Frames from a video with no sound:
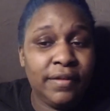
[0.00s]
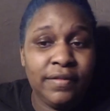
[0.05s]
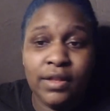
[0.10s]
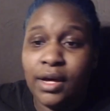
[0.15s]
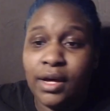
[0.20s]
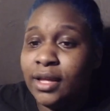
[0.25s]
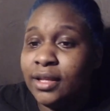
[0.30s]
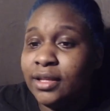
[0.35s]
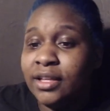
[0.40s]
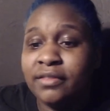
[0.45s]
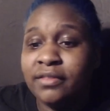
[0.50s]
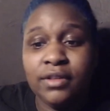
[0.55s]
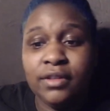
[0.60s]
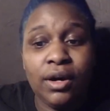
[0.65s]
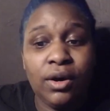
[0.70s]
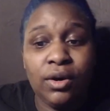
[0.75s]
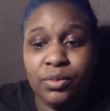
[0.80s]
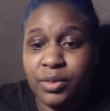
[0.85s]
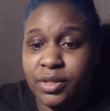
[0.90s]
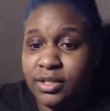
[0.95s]
I love the
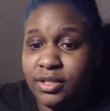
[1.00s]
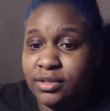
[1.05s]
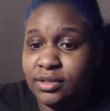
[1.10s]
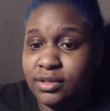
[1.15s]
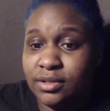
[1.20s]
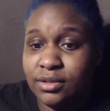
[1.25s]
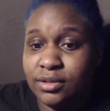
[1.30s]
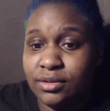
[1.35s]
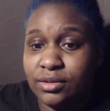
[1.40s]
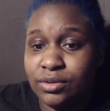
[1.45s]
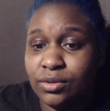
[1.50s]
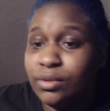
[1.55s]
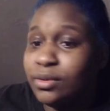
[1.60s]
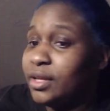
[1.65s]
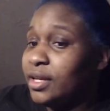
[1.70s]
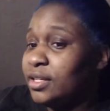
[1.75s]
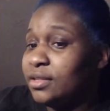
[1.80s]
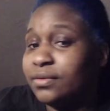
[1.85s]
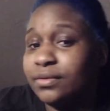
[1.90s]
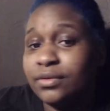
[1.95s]
homies. So
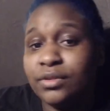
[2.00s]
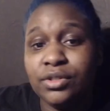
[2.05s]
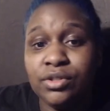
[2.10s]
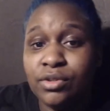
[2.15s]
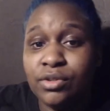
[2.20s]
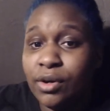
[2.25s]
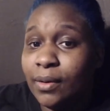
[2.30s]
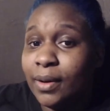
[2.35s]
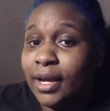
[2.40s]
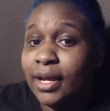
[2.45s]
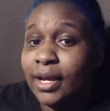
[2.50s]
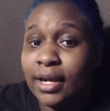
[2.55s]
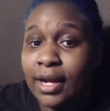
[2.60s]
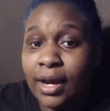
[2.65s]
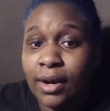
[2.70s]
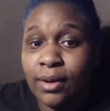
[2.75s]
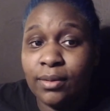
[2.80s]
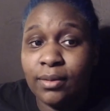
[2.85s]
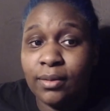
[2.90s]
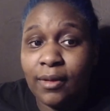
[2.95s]
thanks for, you know, hanging
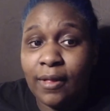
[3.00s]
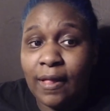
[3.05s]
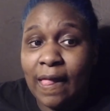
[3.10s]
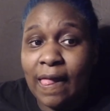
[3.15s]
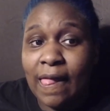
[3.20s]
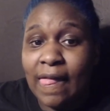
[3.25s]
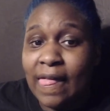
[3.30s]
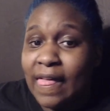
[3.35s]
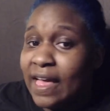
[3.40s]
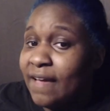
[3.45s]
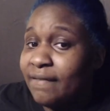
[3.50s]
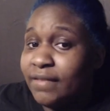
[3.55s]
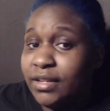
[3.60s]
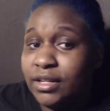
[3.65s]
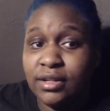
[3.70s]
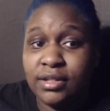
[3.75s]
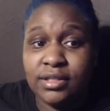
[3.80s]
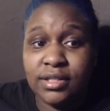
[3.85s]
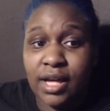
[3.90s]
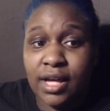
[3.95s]
out. Having a
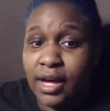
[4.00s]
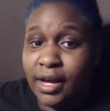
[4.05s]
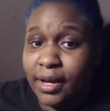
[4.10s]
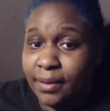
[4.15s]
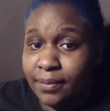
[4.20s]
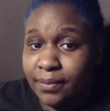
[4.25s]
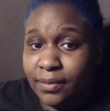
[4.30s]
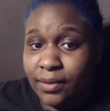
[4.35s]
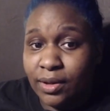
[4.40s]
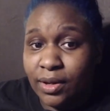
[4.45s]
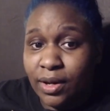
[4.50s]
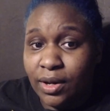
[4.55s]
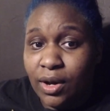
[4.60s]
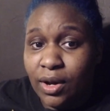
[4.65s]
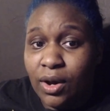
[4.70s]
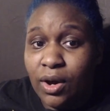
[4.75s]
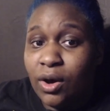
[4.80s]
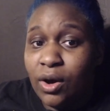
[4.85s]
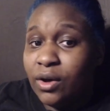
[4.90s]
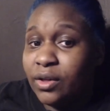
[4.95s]
good time.
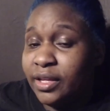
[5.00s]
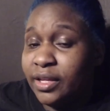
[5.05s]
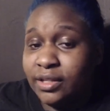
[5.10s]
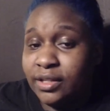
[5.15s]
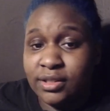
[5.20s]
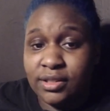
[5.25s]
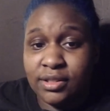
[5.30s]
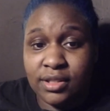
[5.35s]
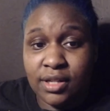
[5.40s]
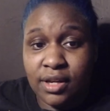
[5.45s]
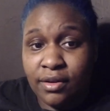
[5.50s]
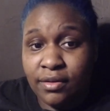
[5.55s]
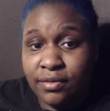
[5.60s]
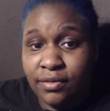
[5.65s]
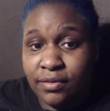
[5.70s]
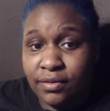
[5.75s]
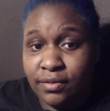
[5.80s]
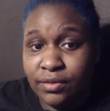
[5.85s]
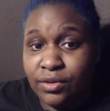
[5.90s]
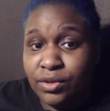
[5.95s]
All that good stuff,
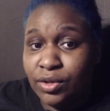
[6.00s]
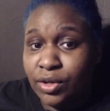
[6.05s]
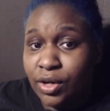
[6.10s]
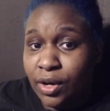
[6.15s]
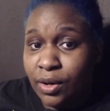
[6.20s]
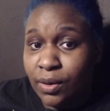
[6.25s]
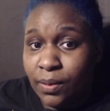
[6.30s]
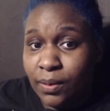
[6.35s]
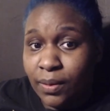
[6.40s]
you know.